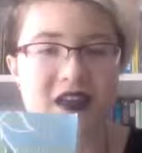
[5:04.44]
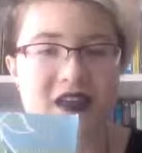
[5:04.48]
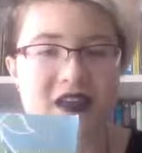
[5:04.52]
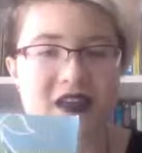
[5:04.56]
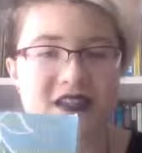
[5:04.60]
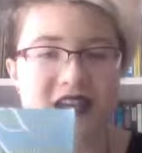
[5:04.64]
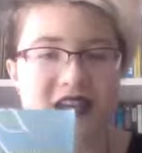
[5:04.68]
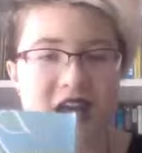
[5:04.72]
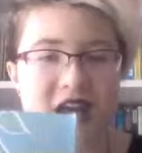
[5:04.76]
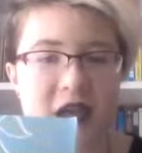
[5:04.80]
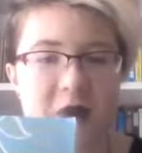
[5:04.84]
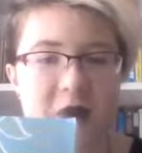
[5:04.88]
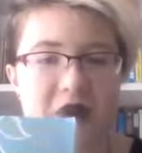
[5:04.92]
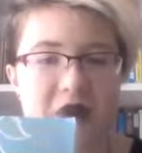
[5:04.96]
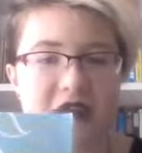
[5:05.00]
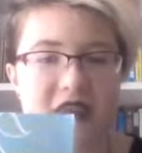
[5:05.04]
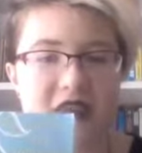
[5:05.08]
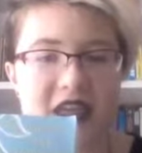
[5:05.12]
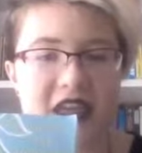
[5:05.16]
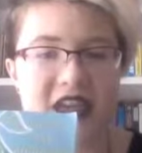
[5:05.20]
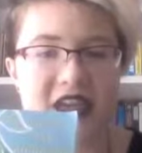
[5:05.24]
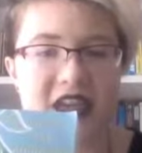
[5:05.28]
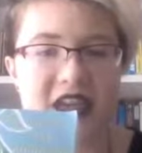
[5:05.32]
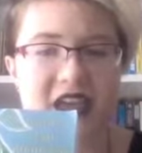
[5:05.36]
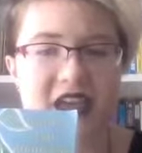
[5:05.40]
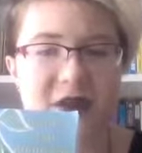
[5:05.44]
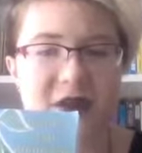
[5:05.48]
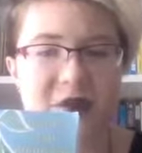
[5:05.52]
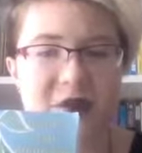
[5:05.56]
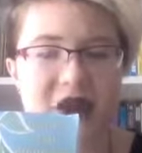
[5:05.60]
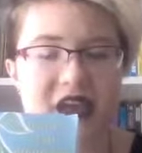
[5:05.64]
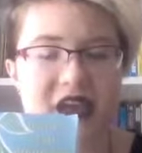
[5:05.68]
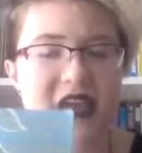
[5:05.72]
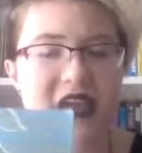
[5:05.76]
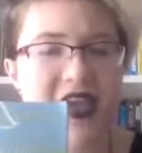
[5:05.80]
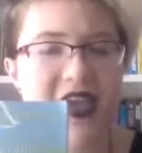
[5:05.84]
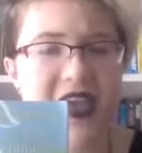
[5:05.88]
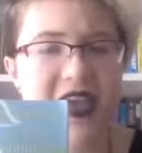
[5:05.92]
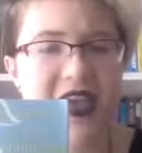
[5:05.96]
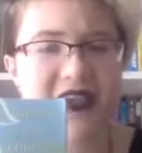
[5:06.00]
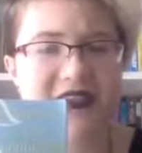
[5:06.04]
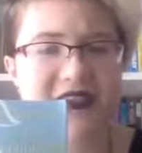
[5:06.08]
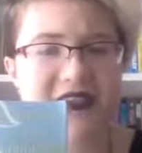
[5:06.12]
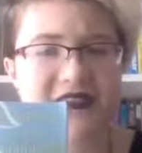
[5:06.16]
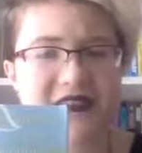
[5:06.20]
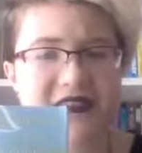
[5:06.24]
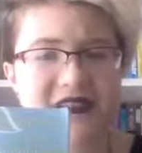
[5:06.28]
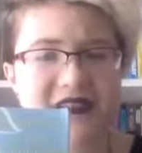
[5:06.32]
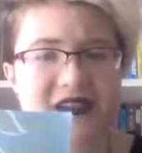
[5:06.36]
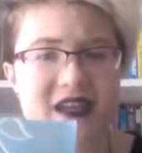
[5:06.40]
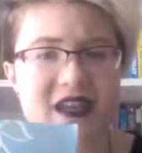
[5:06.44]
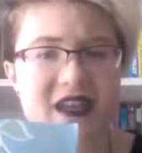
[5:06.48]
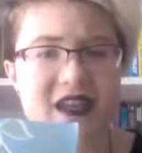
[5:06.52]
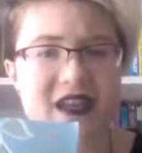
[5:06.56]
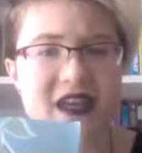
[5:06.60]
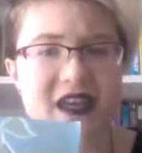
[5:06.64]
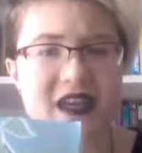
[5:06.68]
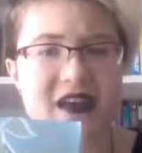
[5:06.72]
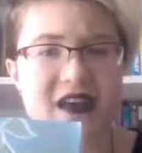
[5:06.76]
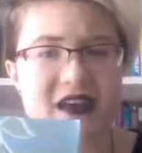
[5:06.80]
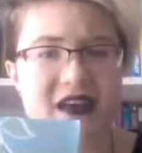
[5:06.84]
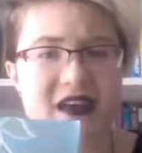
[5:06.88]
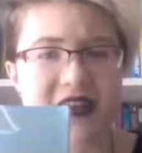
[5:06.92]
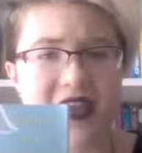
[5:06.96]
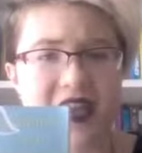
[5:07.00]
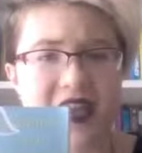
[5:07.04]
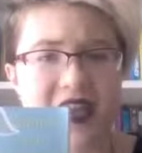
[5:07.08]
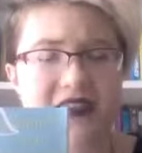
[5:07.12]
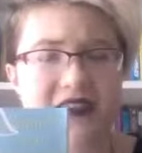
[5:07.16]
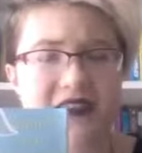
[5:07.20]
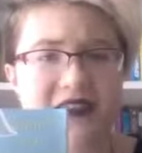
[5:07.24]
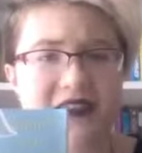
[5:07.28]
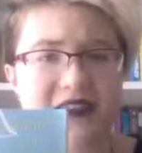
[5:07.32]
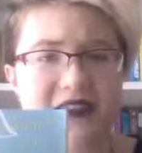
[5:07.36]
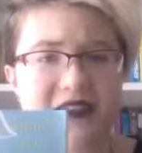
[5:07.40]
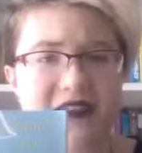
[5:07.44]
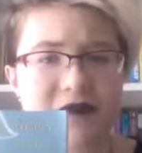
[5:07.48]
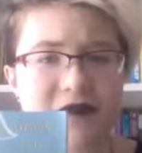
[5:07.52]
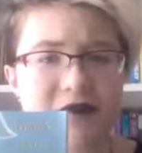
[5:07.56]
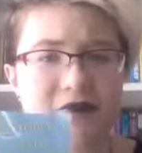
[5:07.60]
type thing in my hand. Again.